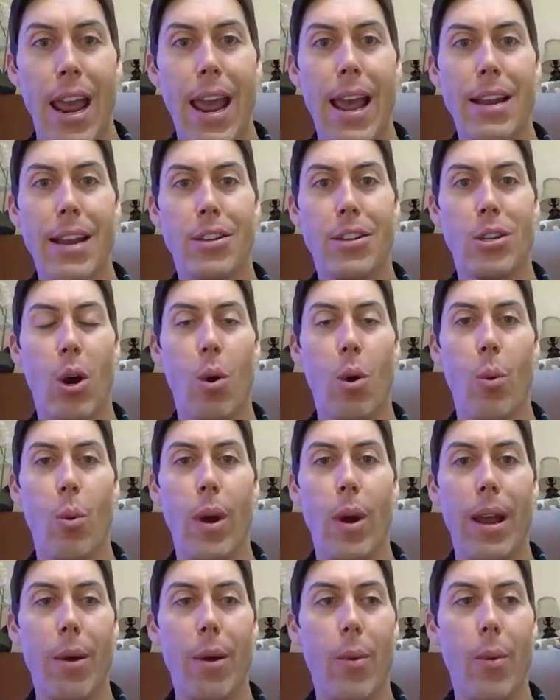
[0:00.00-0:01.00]
And
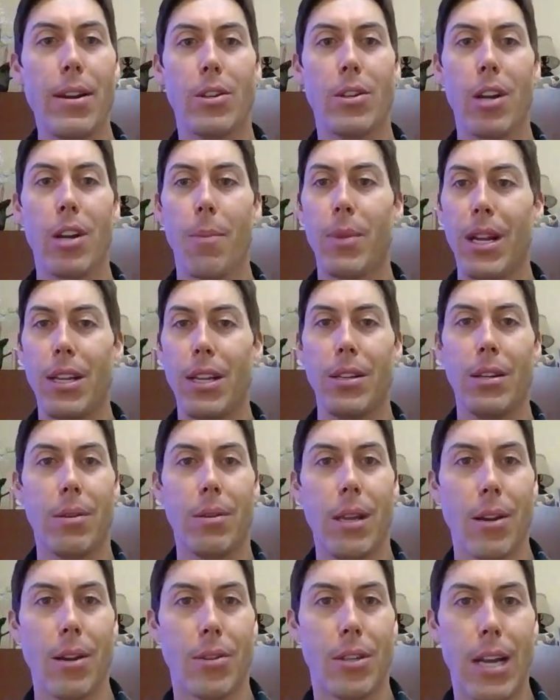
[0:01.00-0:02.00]
so when
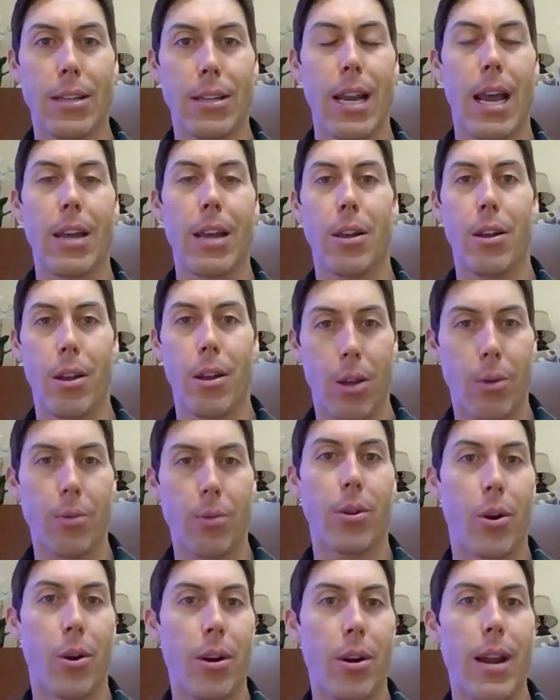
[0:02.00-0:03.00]
somebody says, hey,
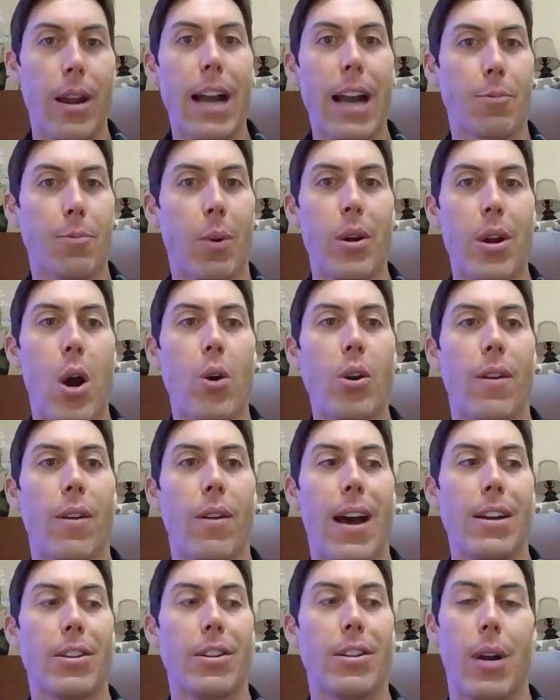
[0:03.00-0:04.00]
you're an expert note
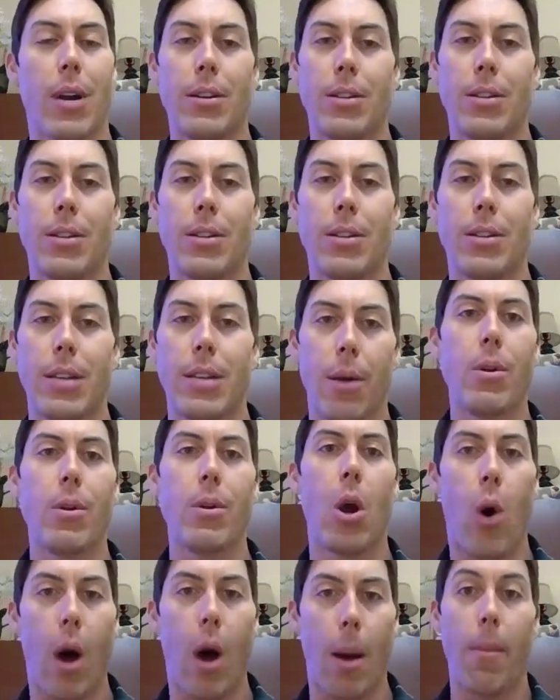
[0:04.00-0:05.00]
investor, I say, no,
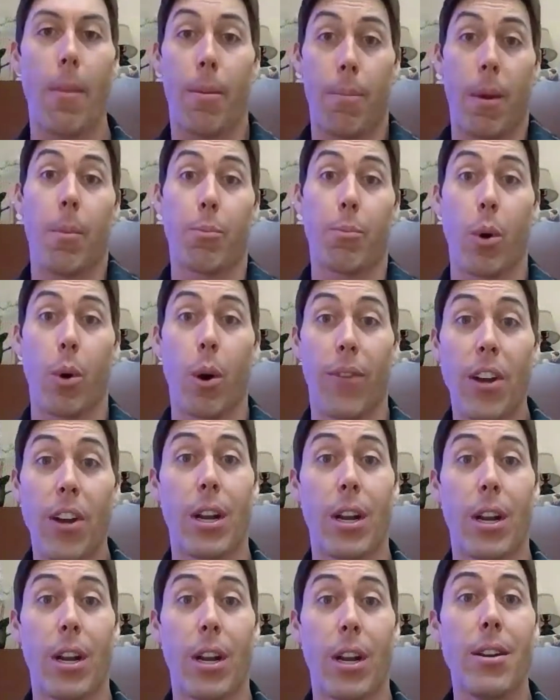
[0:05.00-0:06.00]
I'm
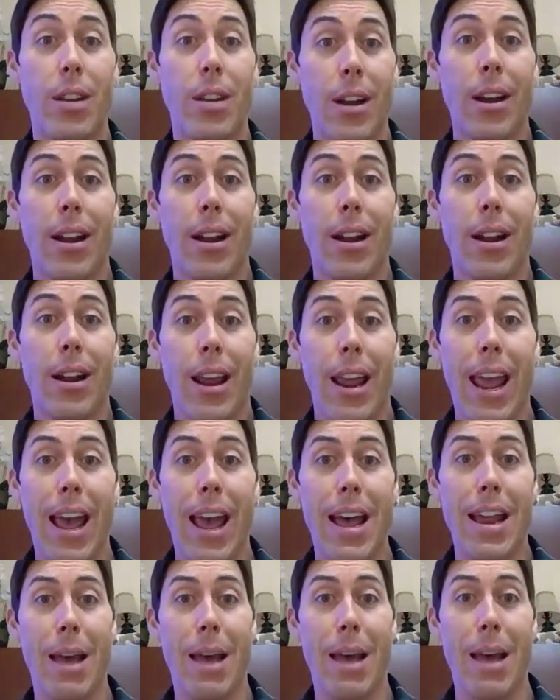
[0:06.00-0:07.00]
proficient,
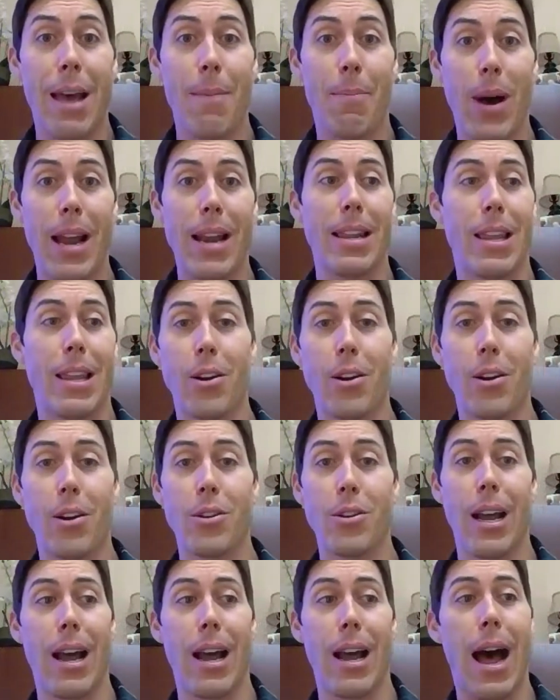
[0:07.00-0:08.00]
but
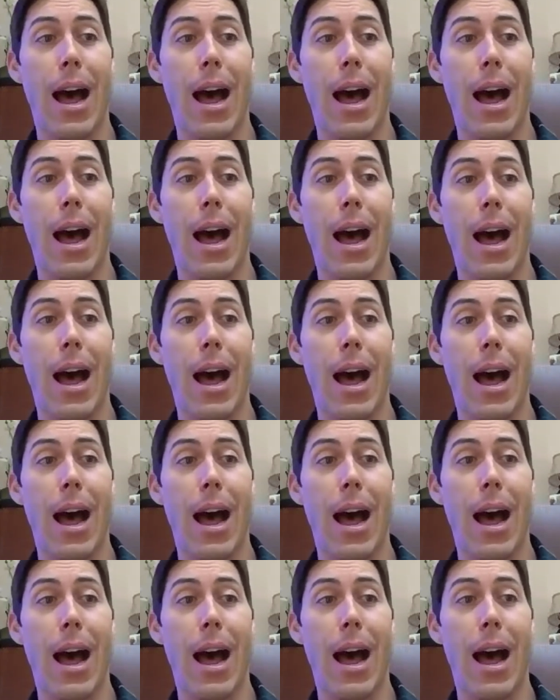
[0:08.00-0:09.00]
I see things
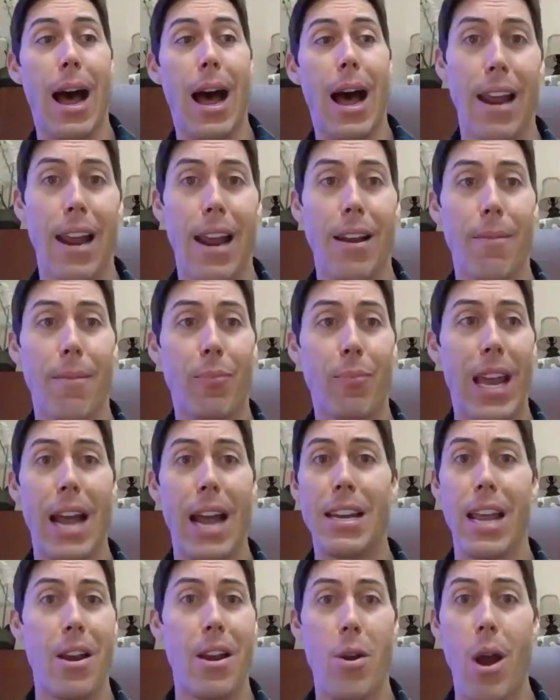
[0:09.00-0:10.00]
every day
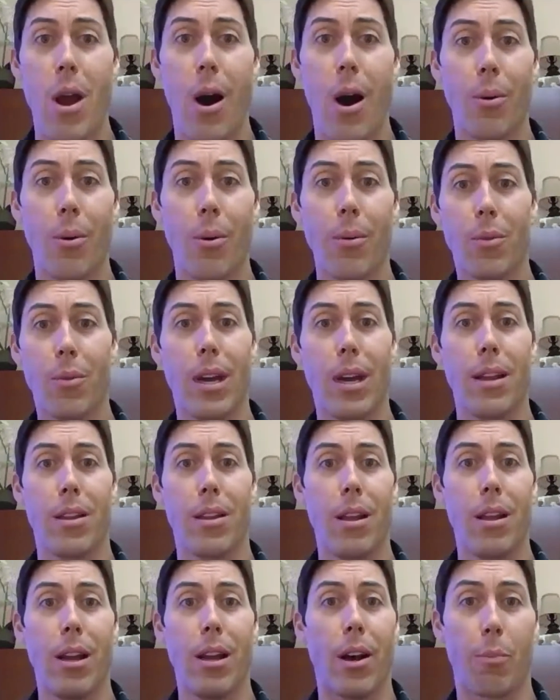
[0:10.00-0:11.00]
that I didn't know
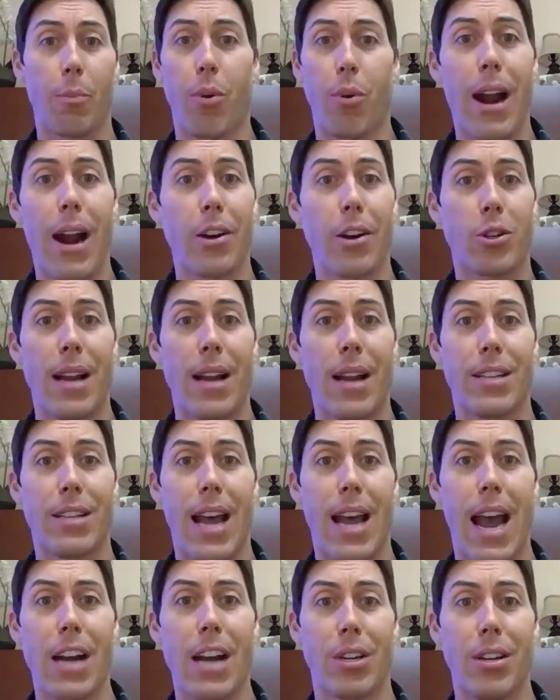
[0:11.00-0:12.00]
that on the prior
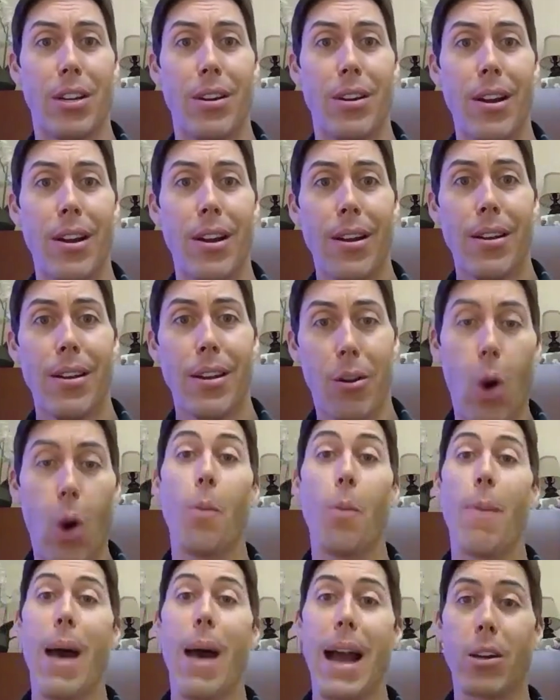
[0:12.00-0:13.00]
transaction.
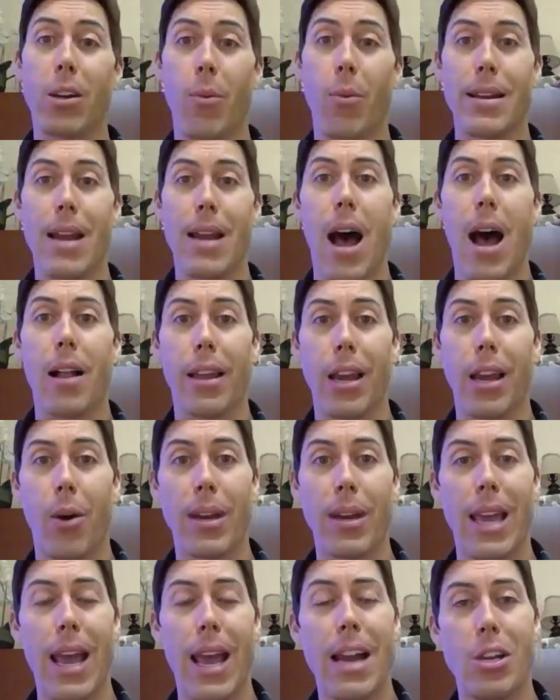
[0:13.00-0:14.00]
Going back to Ray
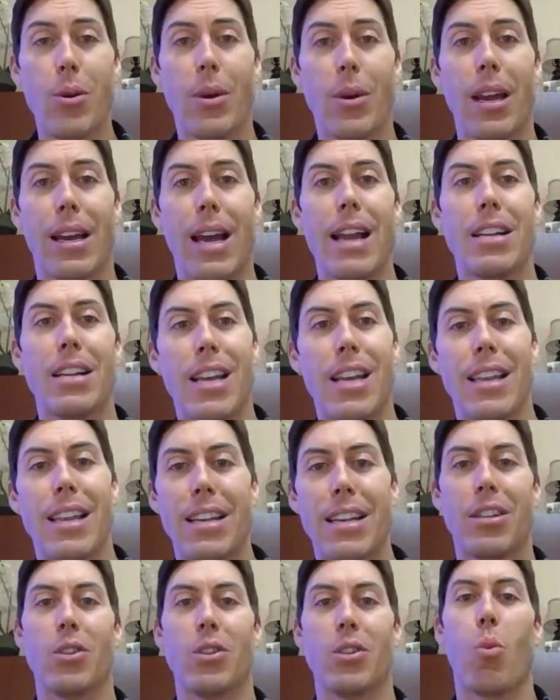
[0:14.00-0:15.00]
Dalio again, you can kind
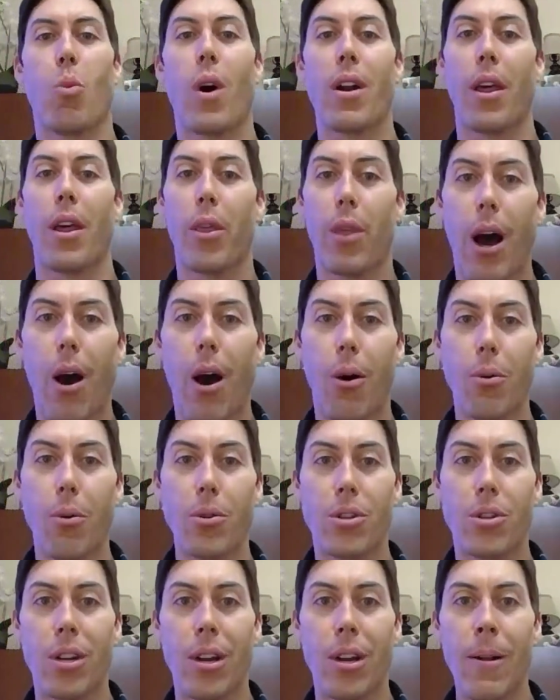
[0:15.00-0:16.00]
of say this is one of
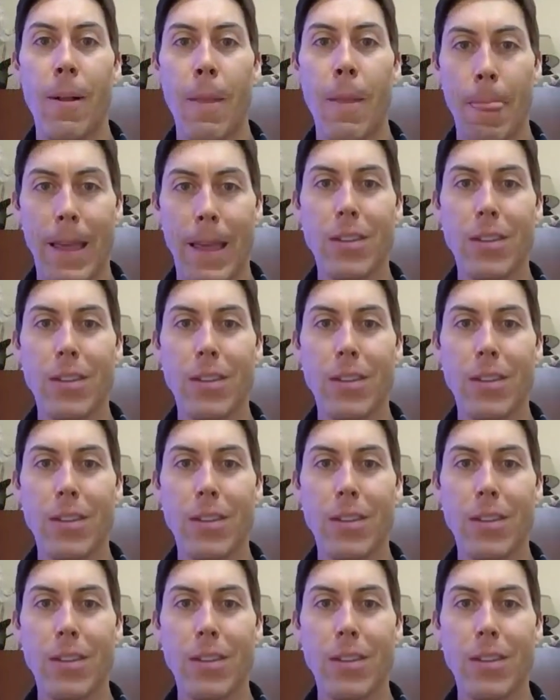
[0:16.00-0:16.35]
those.